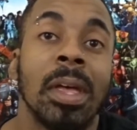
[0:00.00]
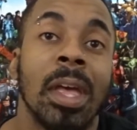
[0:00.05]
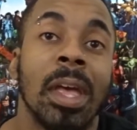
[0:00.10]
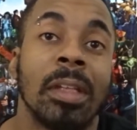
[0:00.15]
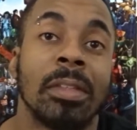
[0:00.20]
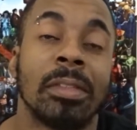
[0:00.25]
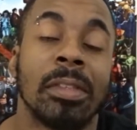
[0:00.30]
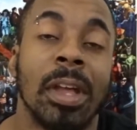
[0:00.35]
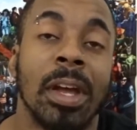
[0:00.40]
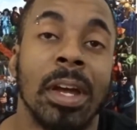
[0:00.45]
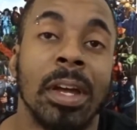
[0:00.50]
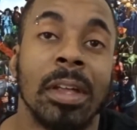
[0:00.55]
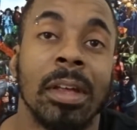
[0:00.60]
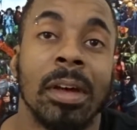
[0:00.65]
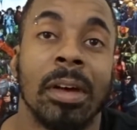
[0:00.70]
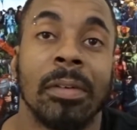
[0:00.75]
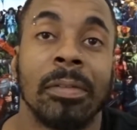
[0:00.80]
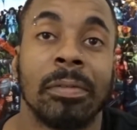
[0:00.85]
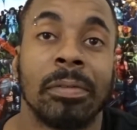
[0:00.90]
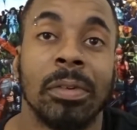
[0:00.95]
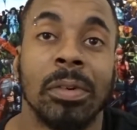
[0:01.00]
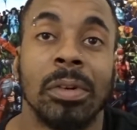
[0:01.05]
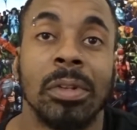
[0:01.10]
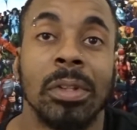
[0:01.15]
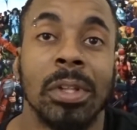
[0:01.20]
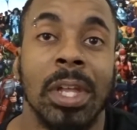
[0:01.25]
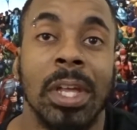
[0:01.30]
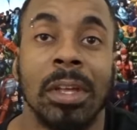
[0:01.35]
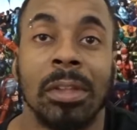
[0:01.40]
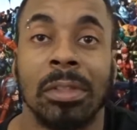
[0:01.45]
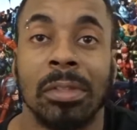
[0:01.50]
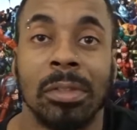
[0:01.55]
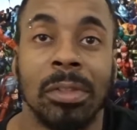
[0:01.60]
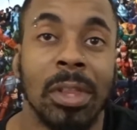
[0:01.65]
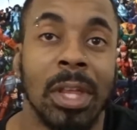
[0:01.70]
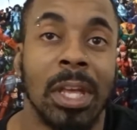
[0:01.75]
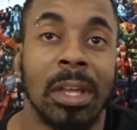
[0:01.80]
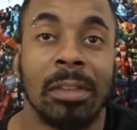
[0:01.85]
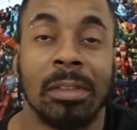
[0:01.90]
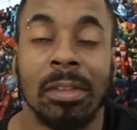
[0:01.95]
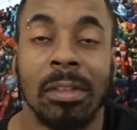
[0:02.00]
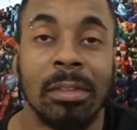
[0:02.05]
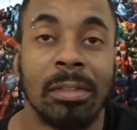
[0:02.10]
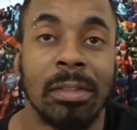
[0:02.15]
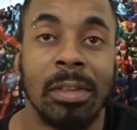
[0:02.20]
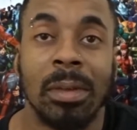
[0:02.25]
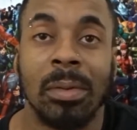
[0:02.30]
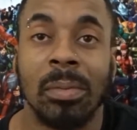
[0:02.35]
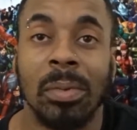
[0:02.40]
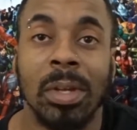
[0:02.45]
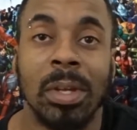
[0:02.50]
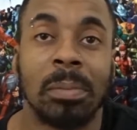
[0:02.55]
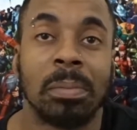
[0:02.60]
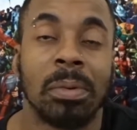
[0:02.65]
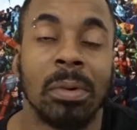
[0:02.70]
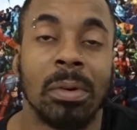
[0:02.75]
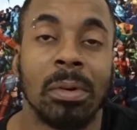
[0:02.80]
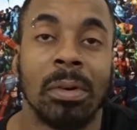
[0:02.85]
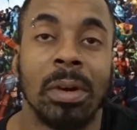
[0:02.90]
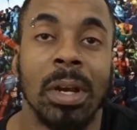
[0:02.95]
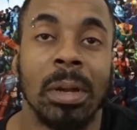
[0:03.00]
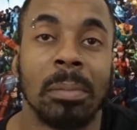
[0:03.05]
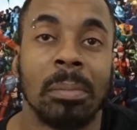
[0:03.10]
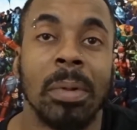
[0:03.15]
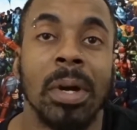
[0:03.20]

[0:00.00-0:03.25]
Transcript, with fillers: It's not a full-length, like, 16-week program,